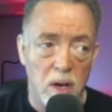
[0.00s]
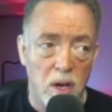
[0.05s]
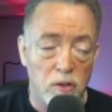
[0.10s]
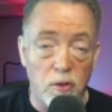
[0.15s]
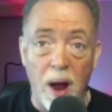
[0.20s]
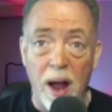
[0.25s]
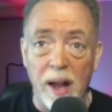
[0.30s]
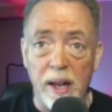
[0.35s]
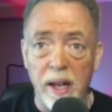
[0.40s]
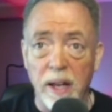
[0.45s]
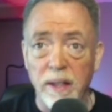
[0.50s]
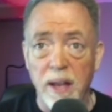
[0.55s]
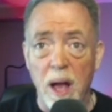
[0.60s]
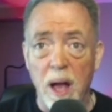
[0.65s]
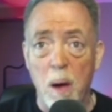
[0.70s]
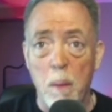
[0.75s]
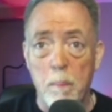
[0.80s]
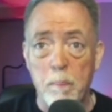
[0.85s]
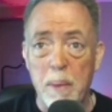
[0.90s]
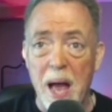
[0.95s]
dragging
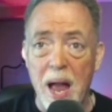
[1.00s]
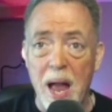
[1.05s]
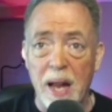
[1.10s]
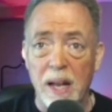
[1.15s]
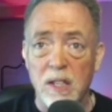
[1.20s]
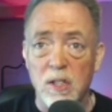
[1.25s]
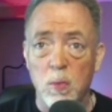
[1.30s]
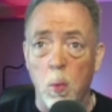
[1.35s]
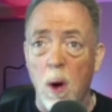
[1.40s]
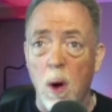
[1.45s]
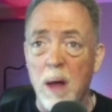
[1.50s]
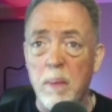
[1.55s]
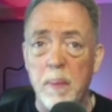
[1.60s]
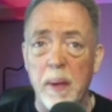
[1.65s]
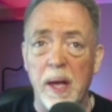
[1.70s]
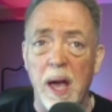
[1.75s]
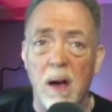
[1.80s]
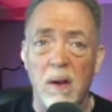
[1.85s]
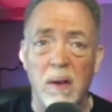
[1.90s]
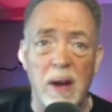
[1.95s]
down banks,
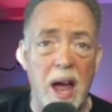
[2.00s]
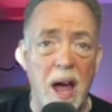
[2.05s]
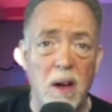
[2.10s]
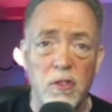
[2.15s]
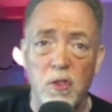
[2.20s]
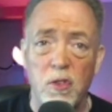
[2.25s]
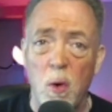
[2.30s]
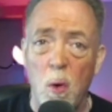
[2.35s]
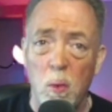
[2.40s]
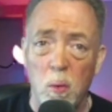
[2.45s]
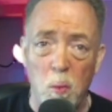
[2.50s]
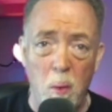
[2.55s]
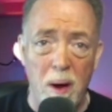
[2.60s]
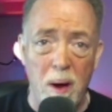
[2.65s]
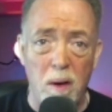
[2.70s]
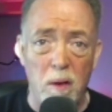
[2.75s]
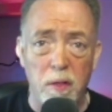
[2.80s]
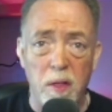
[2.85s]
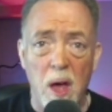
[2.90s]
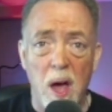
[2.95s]
wiping out household
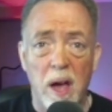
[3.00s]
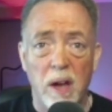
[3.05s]
wealth,